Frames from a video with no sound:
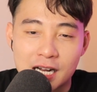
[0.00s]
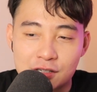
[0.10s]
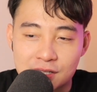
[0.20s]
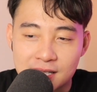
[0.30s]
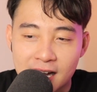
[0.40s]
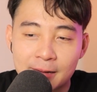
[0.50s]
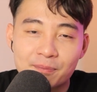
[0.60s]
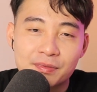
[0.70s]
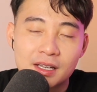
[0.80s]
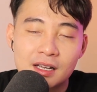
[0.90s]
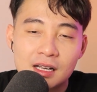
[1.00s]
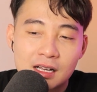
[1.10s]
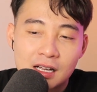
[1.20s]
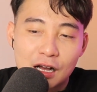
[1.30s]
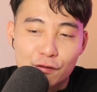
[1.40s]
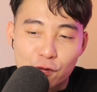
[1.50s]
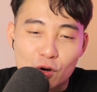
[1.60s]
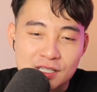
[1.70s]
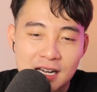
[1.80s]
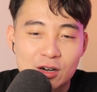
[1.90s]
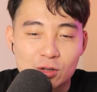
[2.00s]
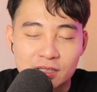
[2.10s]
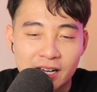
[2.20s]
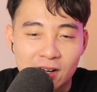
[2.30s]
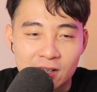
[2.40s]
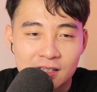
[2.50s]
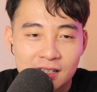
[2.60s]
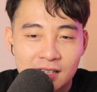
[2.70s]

countryside, a 4-star hotel,